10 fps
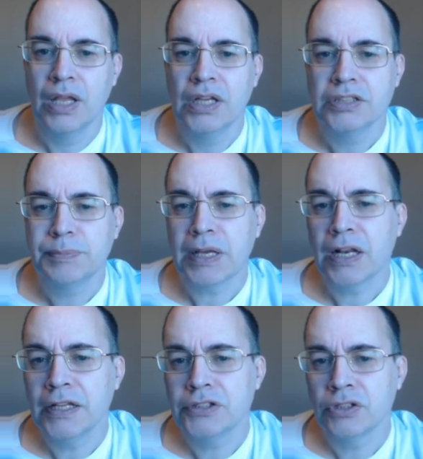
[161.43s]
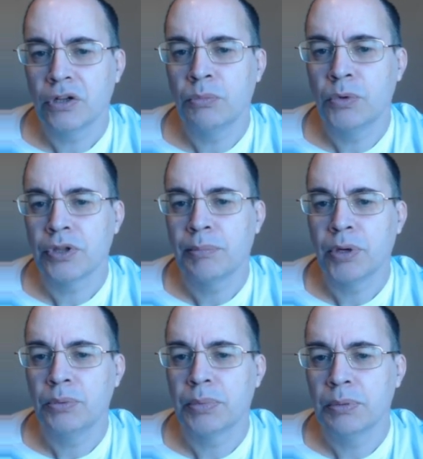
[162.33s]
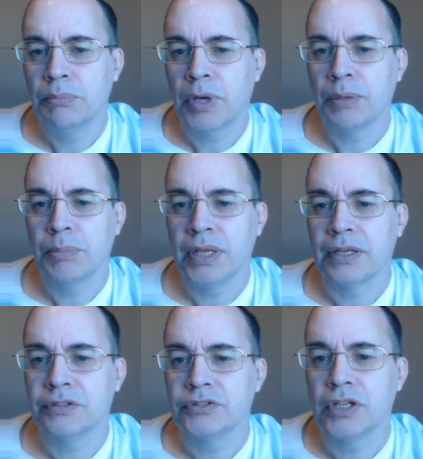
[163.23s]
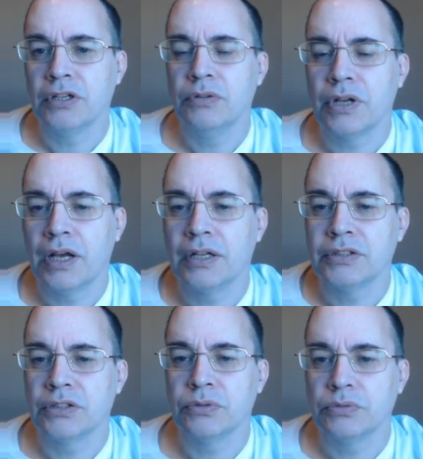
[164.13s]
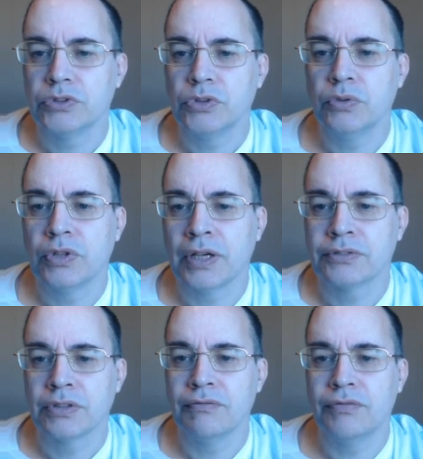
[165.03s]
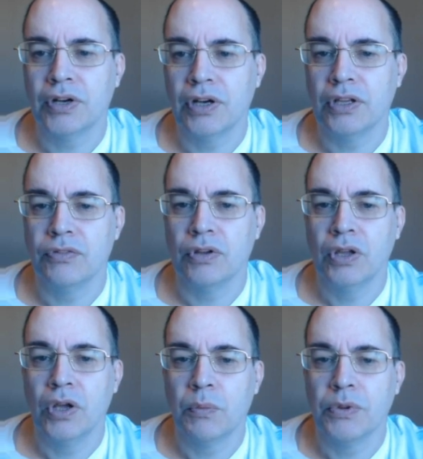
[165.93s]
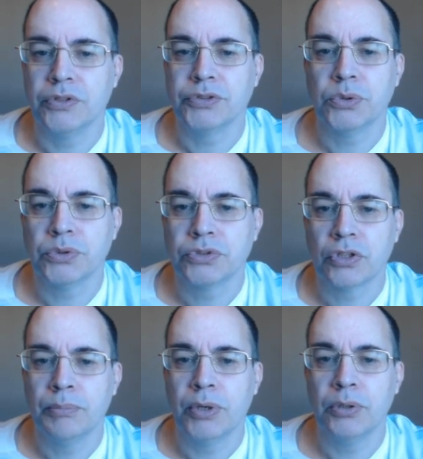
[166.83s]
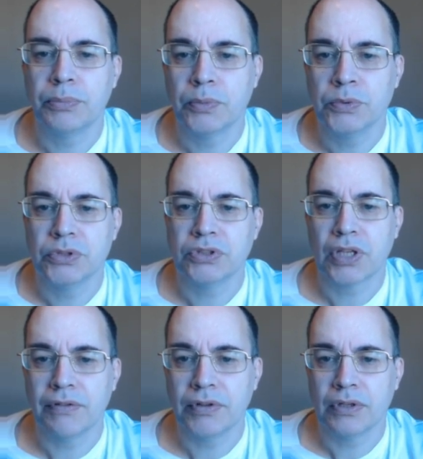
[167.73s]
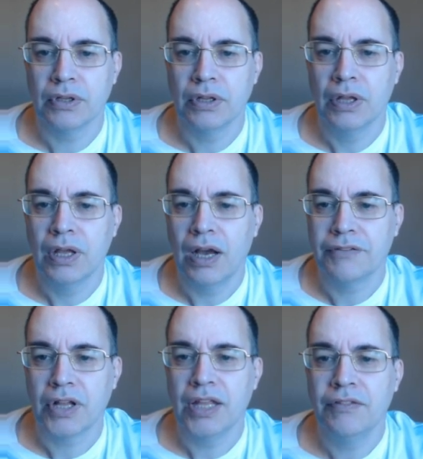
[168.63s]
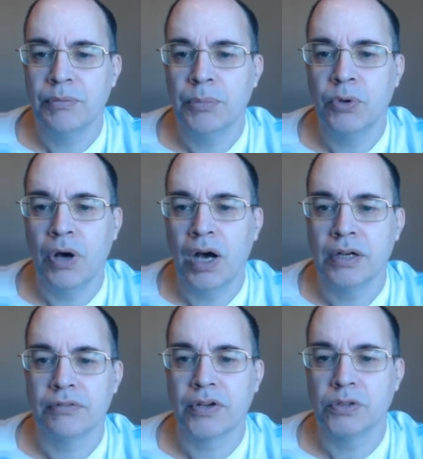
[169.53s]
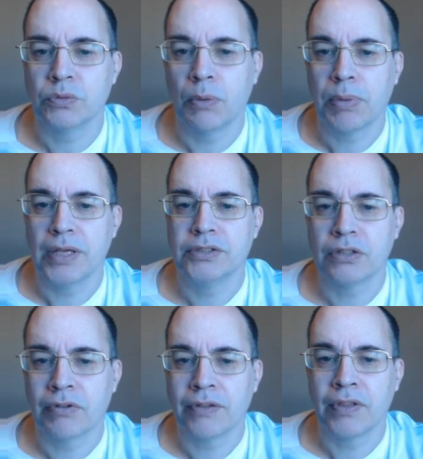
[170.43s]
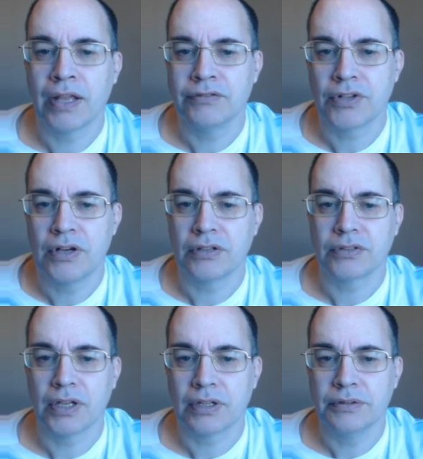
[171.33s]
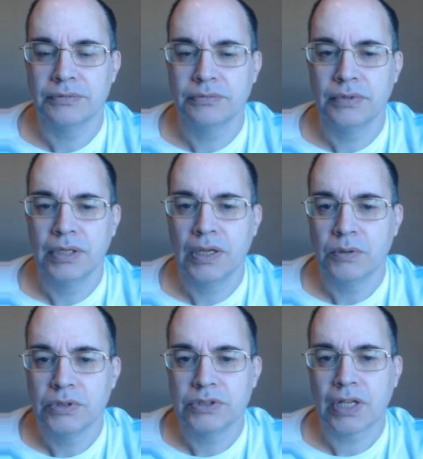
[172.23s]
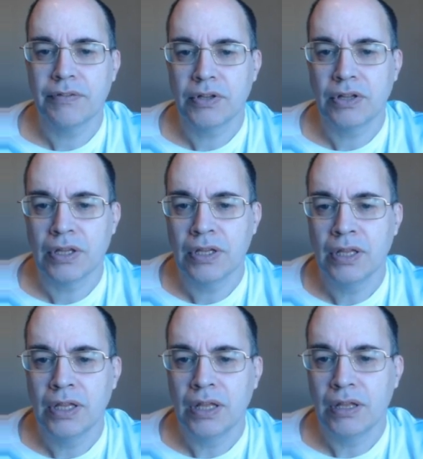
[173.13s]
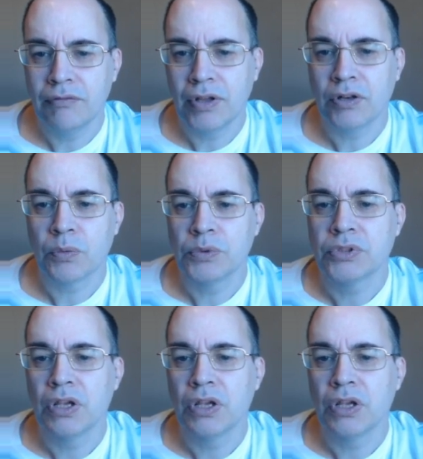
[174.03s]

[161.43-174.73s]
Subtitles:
Speculation on what the bloop might be continued until 2005. And the source of the bloop was discovered after even more hydrophones were placed around the Antarctic. It was discovered that the event was